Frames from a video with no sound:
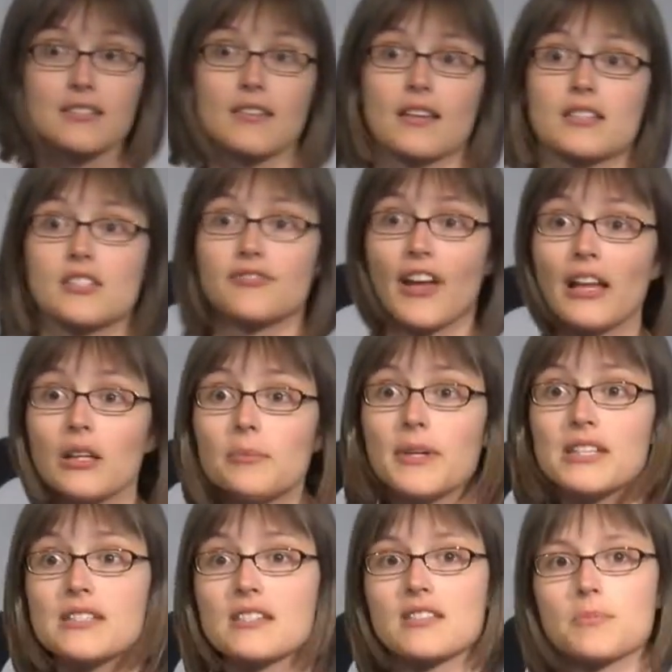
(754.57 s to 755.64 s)
Like
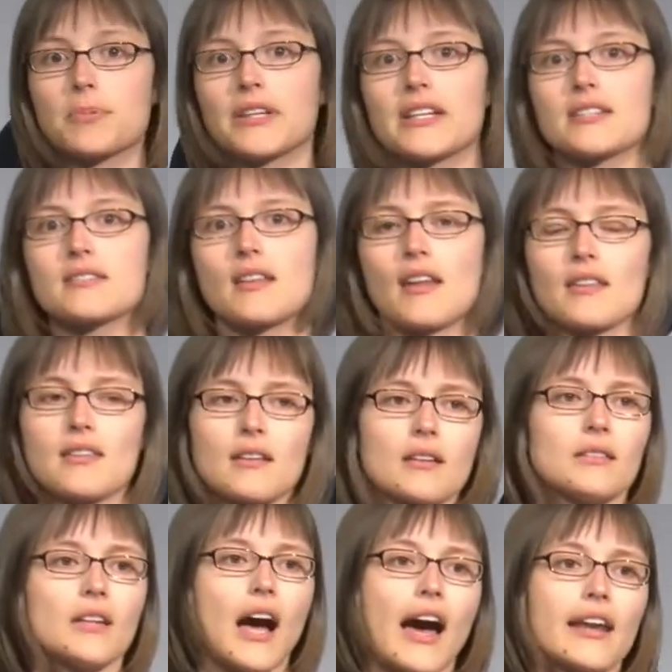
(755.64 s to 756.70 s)
development is a place that I think a
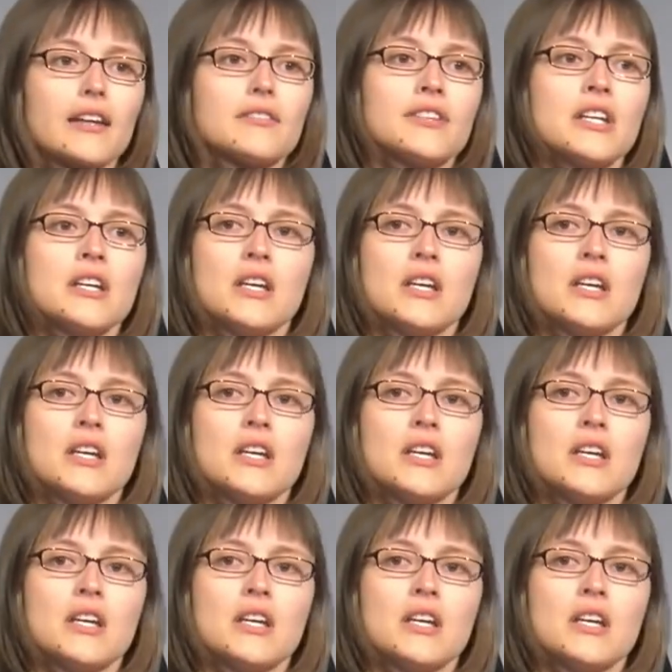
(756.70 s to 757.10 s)
lot of